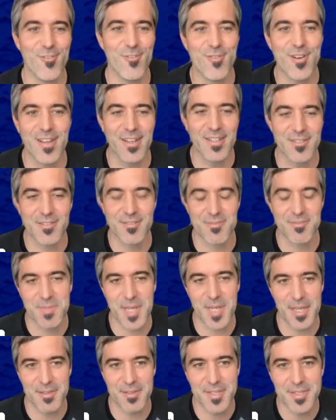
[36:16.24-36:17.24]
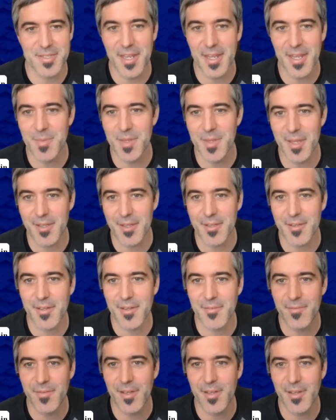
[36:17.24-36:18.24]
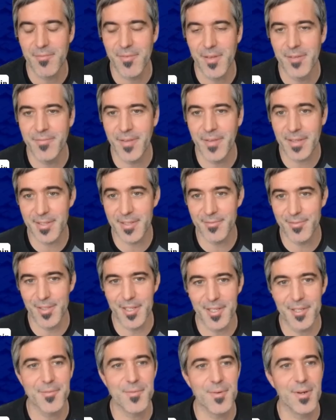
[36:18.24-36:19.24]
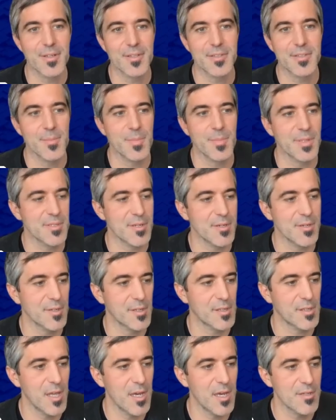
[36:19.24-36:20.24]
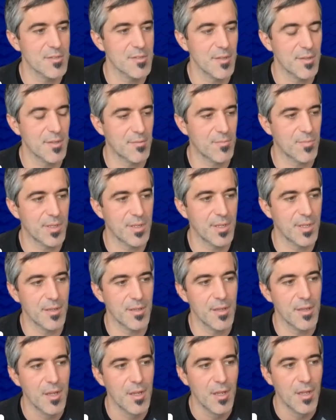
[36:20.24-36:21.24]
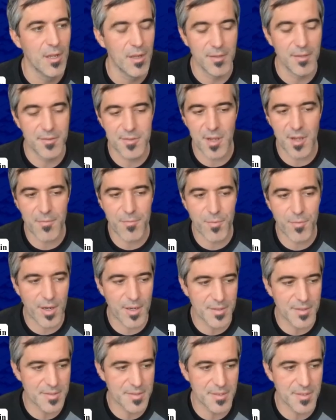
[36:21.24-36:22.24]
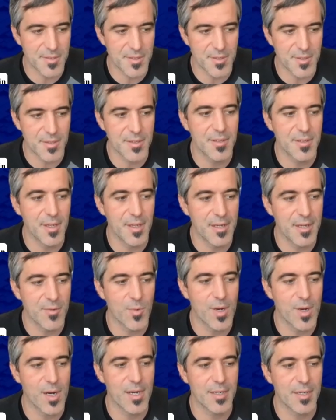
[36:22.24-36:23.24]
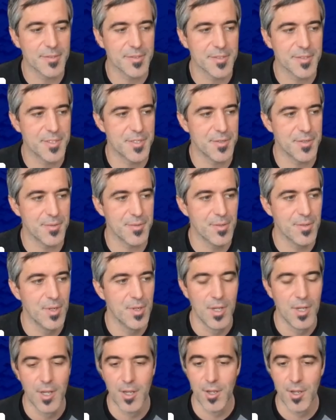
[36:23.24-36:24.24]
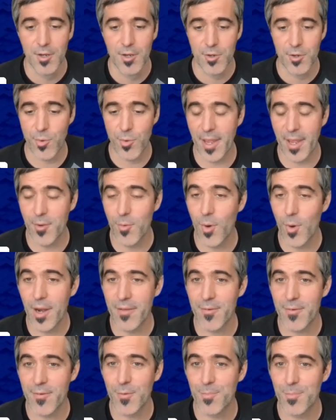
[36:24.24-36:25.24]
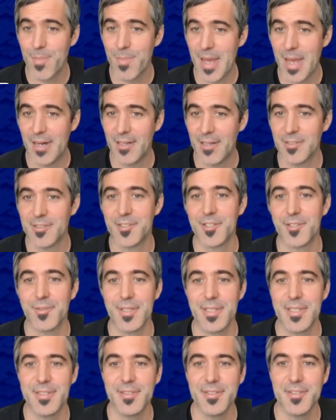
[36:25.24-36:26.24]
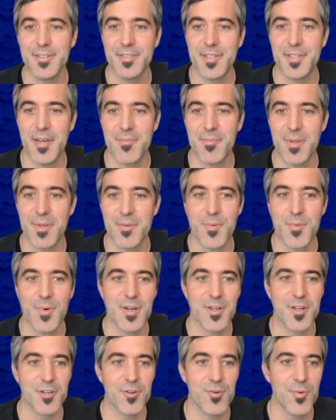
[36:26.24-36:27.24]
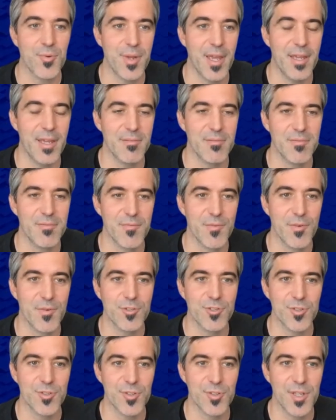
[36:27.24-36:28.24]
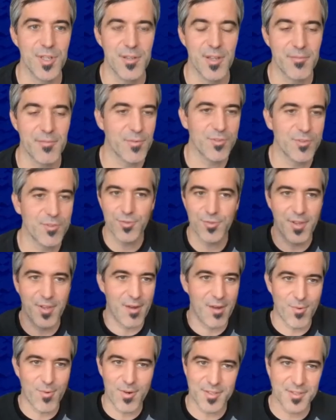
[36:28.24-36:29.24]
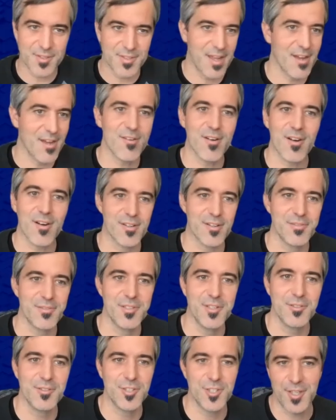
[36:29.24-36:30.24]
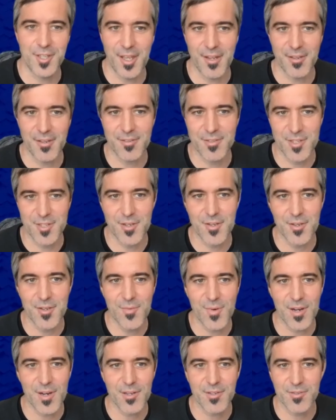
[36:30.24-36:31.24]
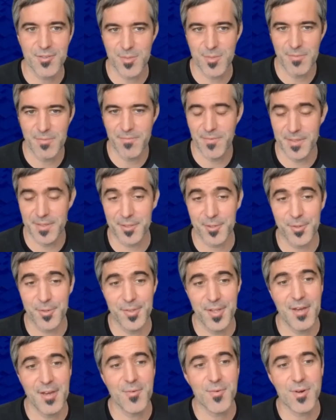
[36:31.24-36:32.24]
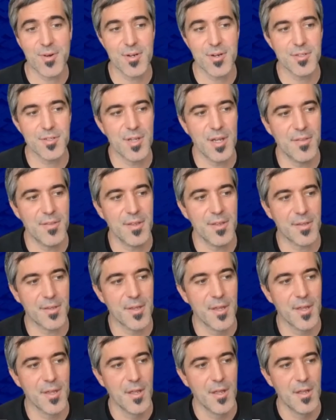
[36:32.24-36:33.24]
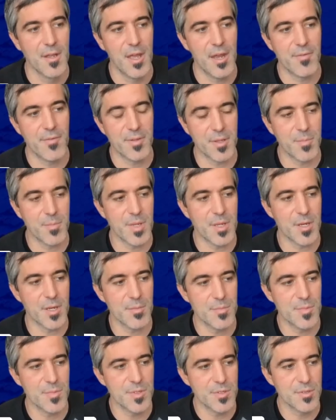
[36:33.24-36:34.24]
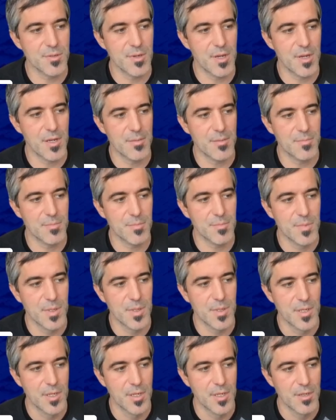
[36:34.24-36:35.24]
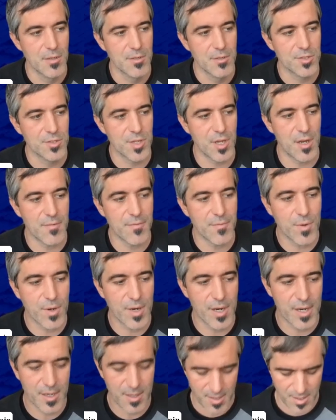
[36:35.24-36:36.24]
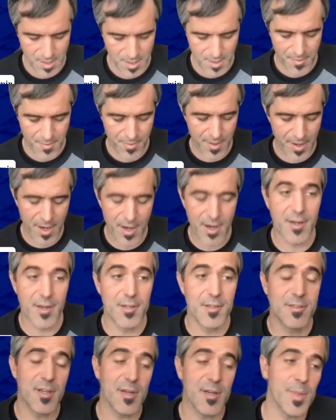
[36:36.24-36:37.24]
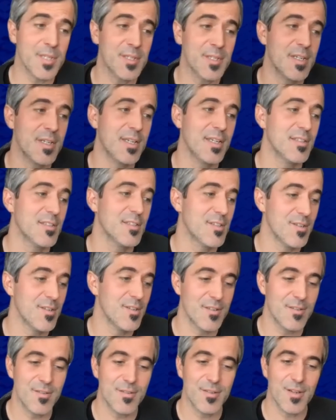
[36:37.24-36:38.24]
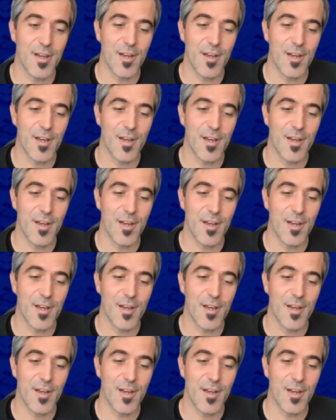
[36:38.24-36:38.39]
and it's kind of the same thing effectively, right? Except it's on the cloud. So I think we can, in software, it's easier than anywhere else to create whatever boundaries that we want to create virtually. Like virtual networks now are a huge thing too, where it used to be physical networks. So I think everything becomes software there. And then you talk about the need to